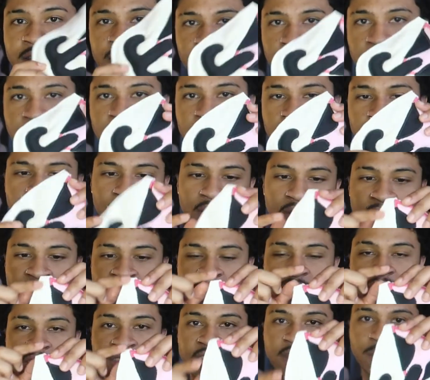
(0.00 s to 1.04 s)
this, I'm gonna
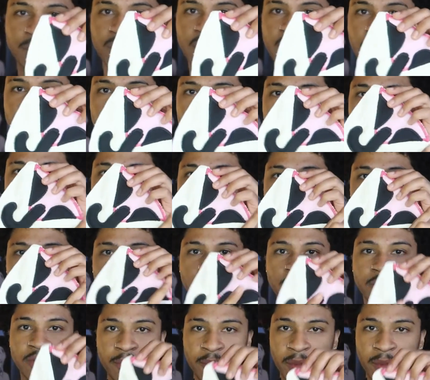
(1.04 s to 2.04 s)
stitch the black all around the